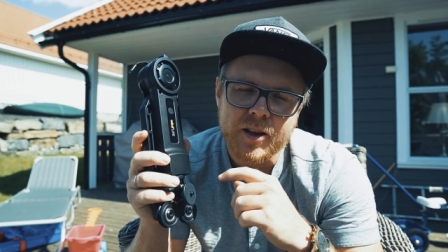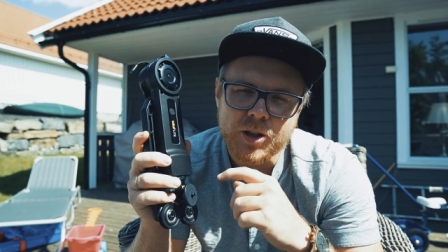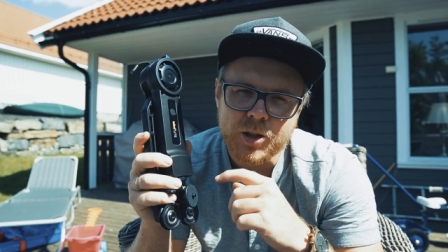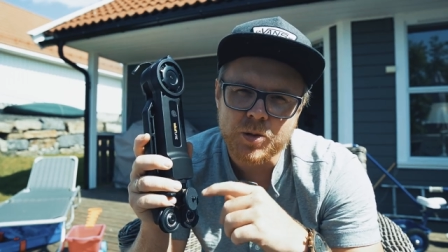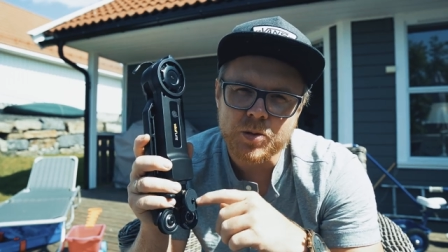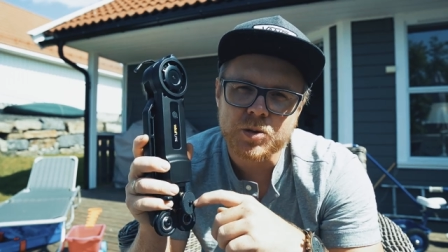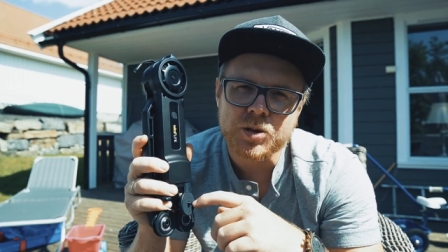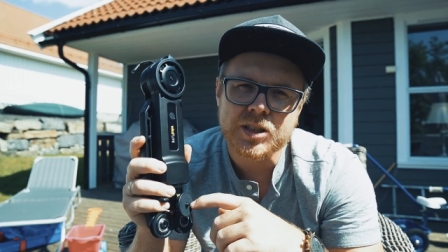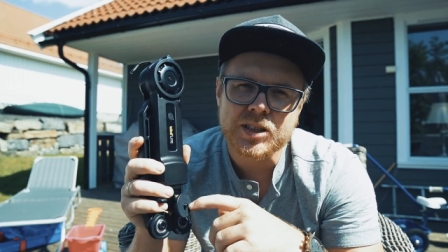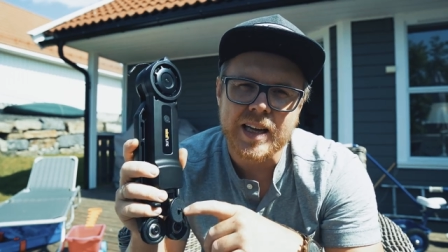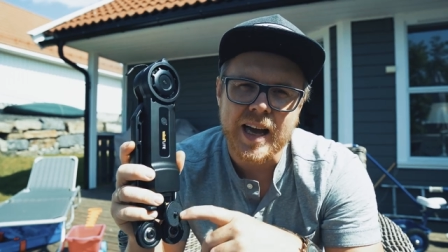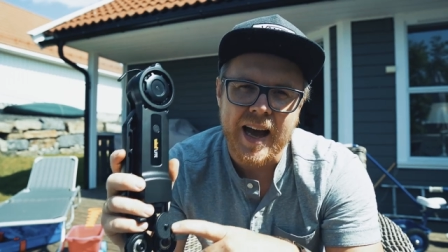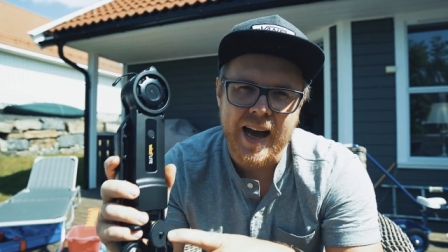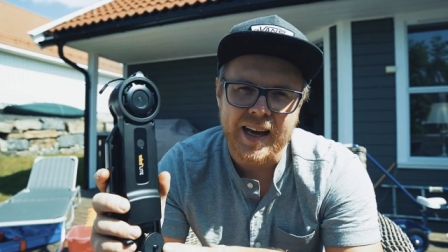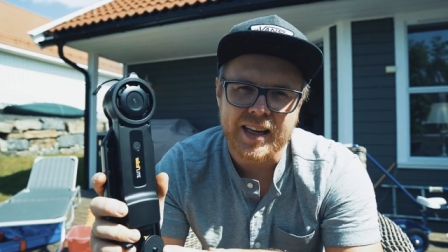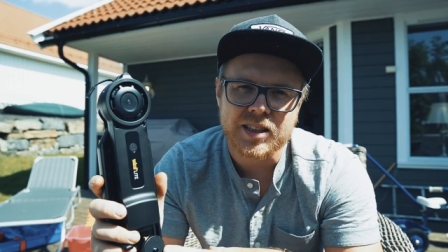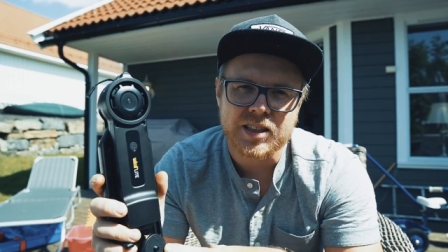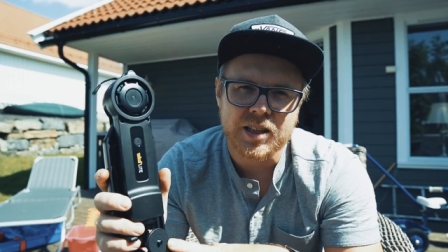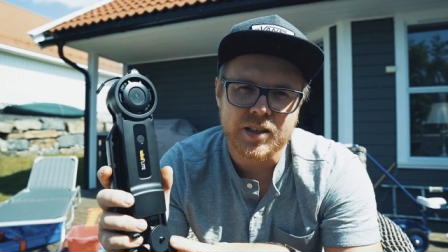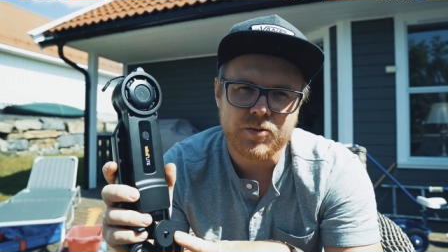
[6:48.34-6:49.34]
use
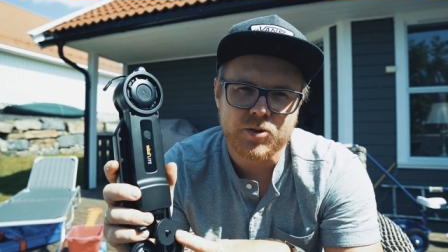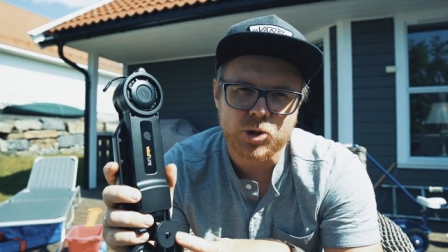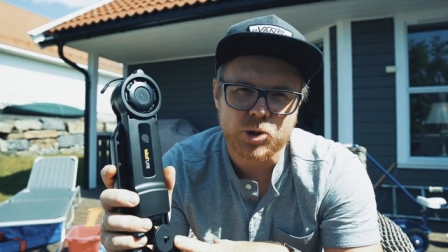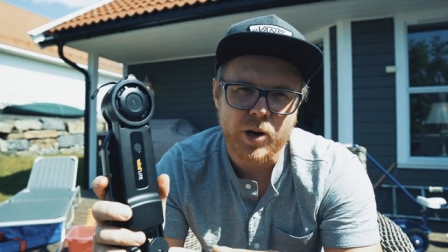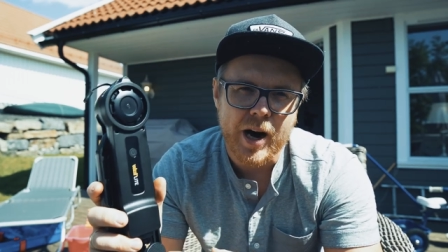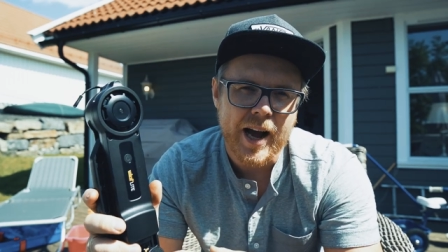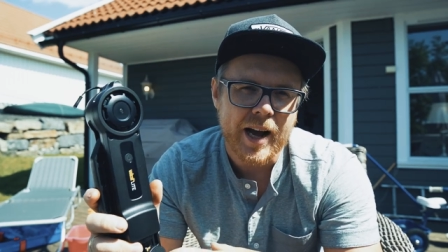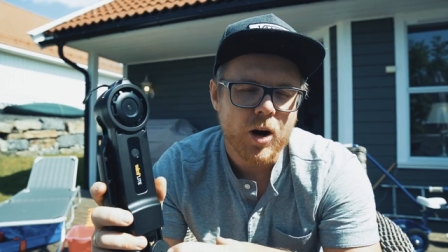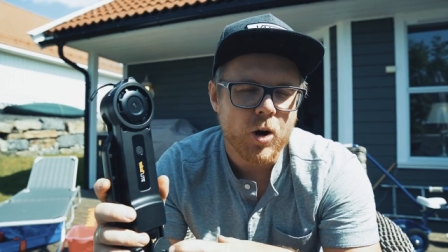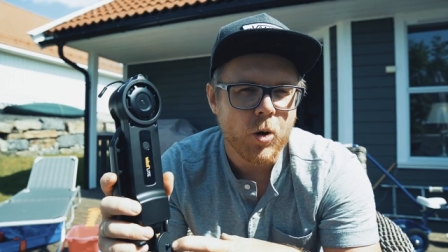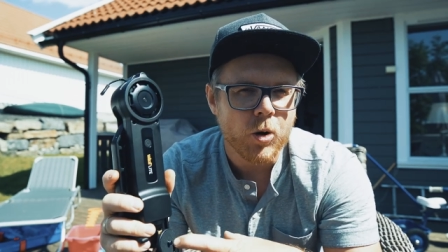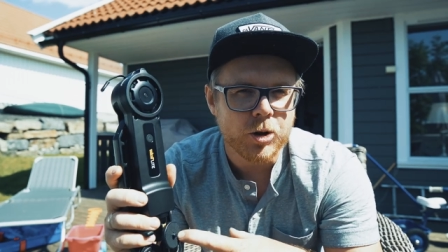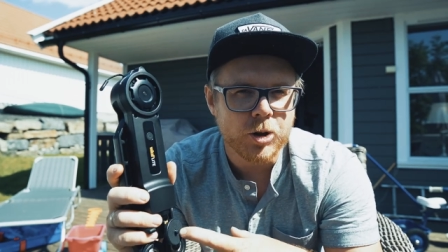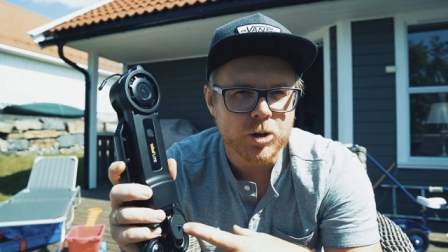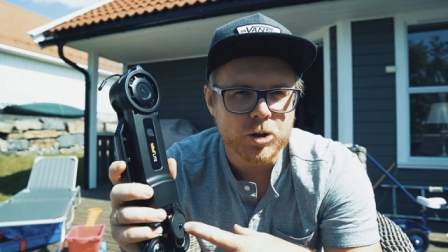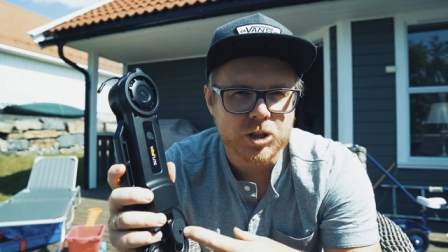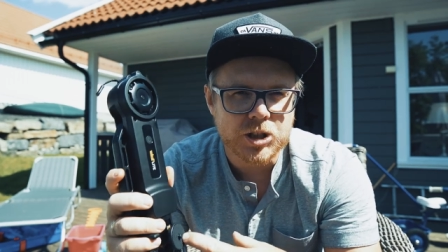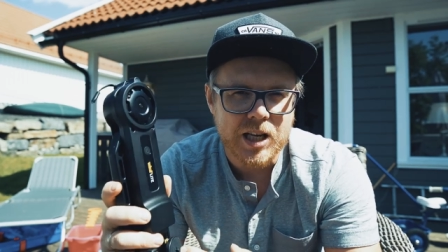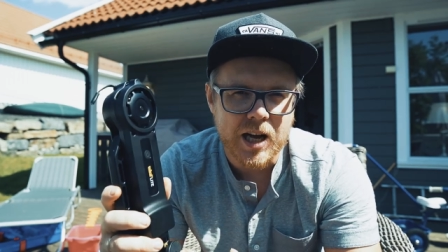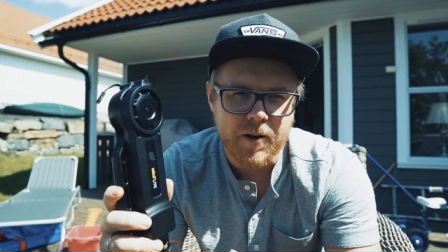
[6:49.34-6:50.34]
active track on
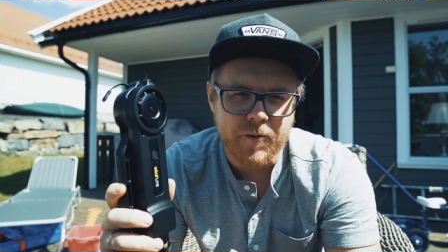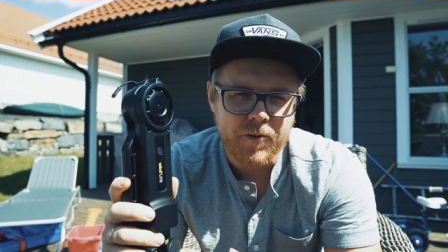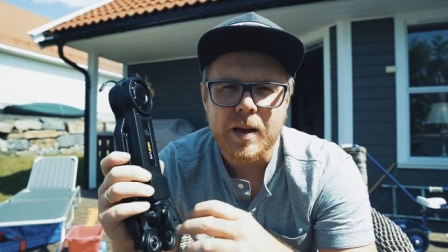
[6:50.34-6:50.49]
yourself.